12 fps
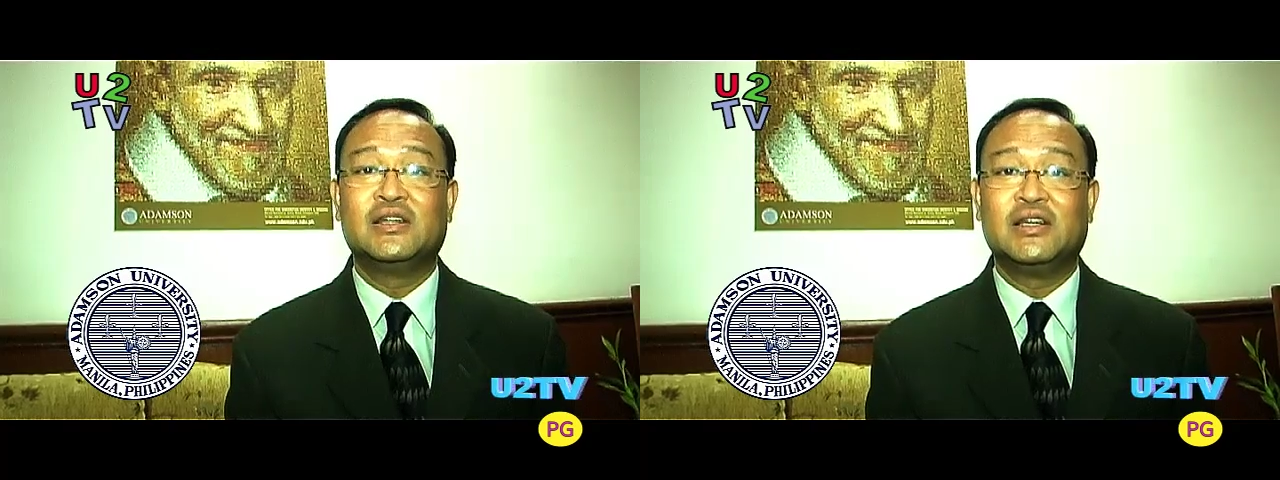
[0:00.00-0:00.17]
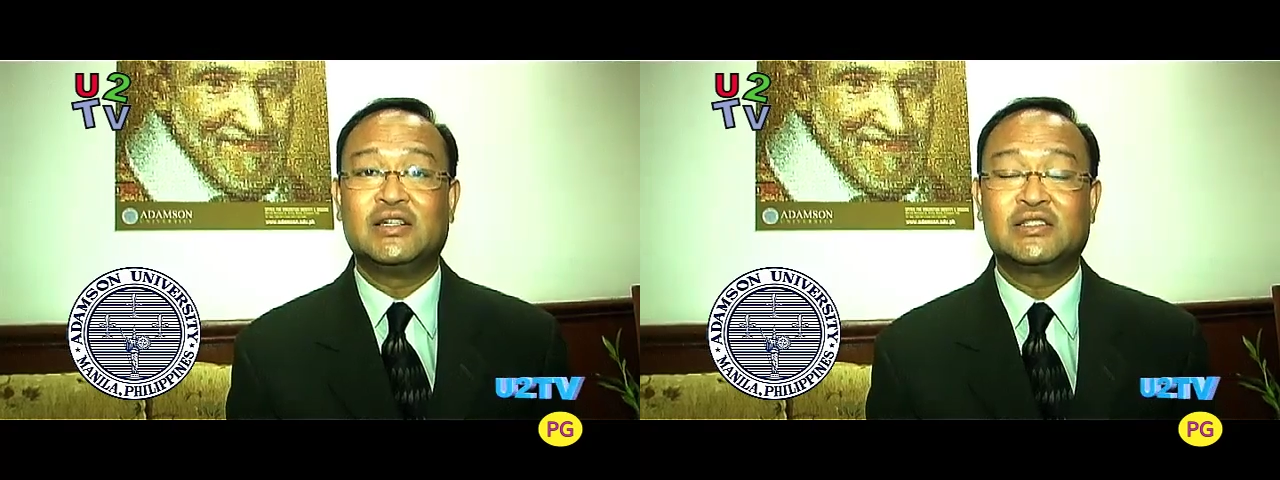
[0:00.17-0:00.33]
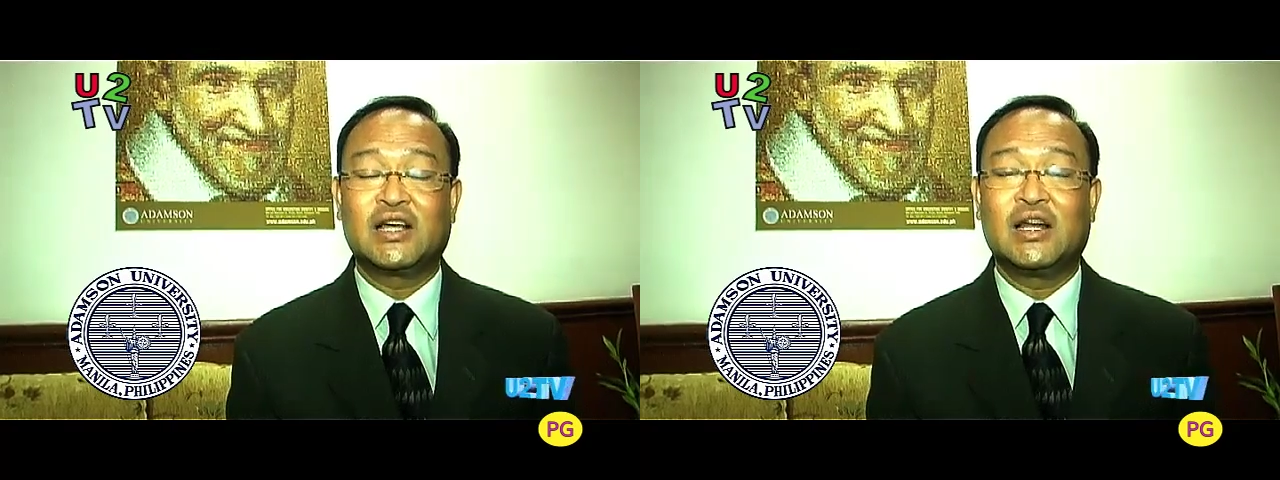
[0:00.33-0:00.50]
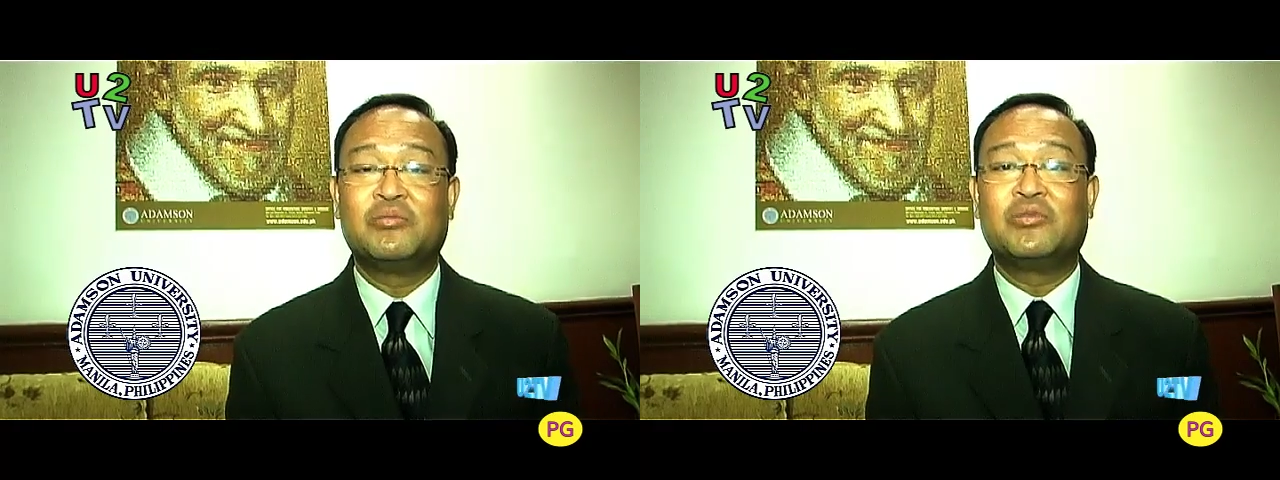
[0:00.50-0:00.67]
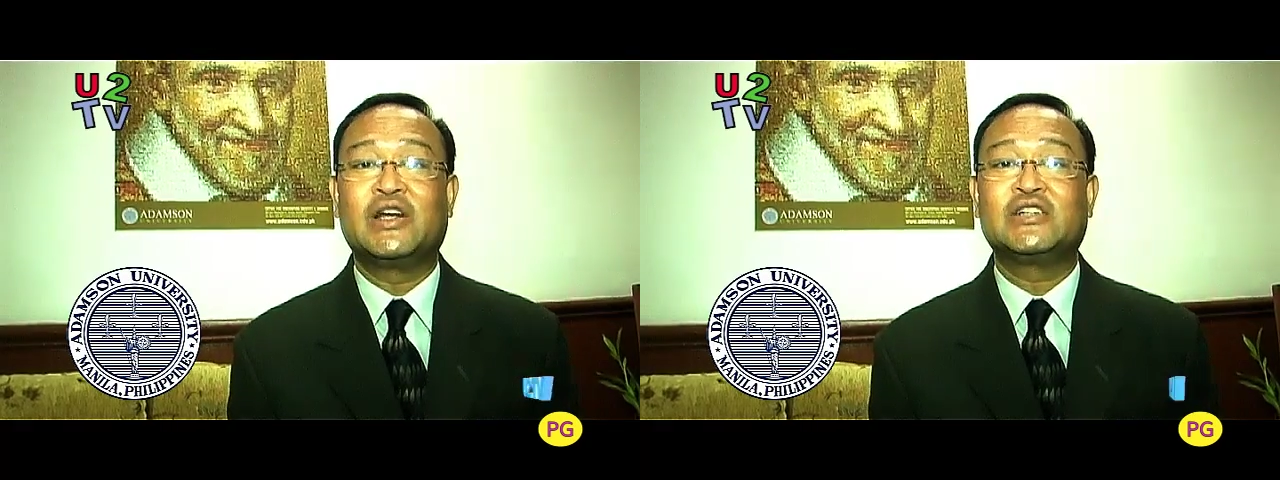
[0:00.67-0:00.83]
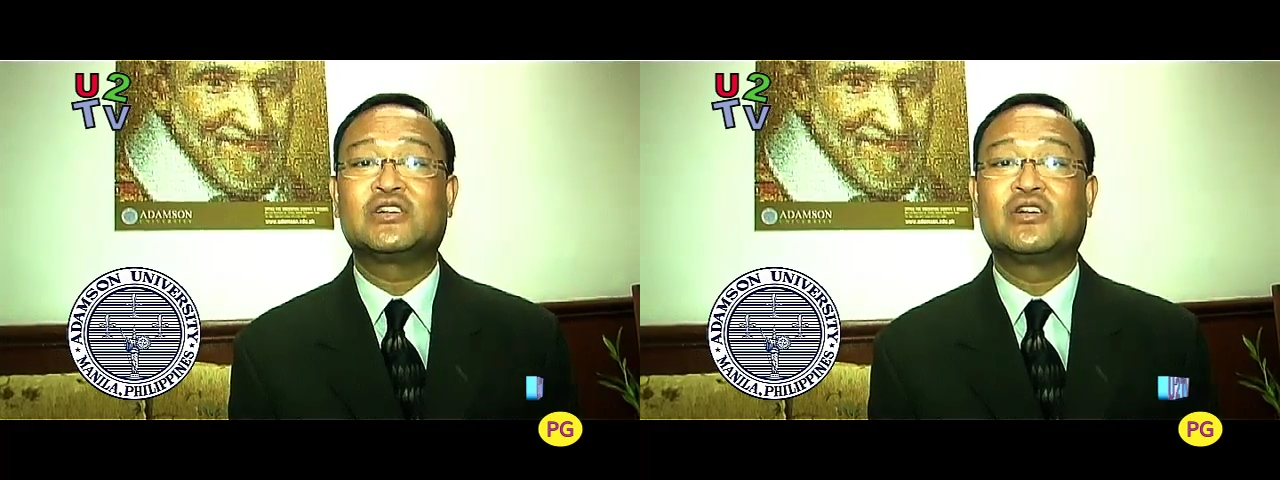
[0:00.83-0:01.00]
the
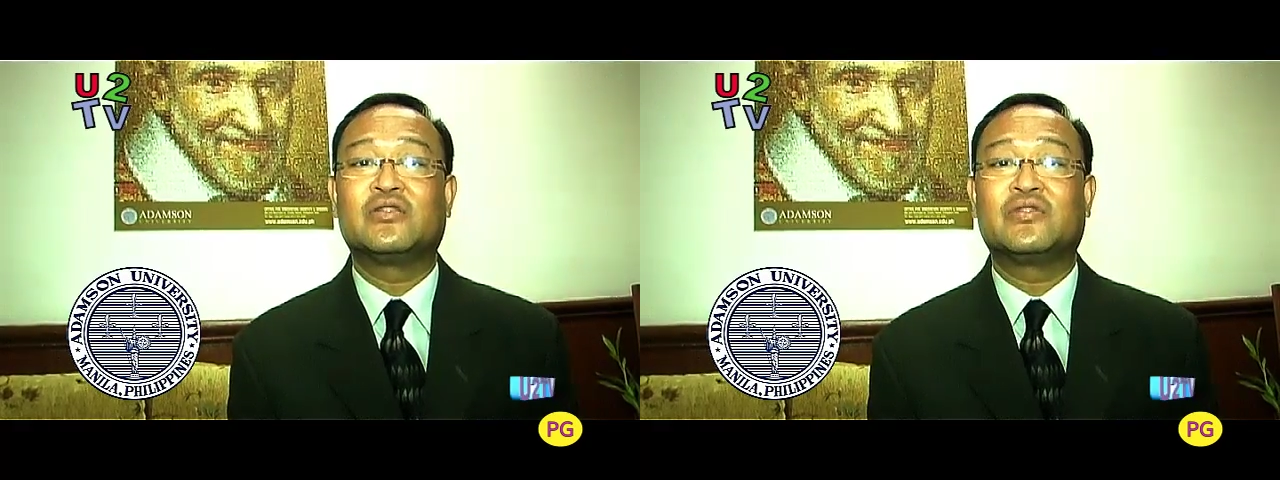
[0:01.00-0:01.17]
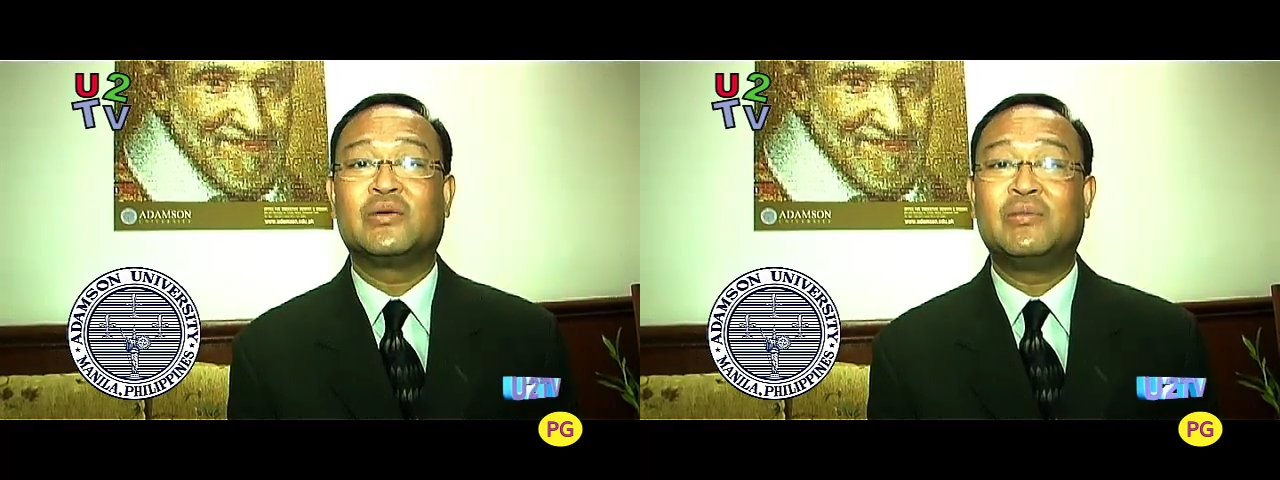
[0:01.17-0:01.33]
celebration of a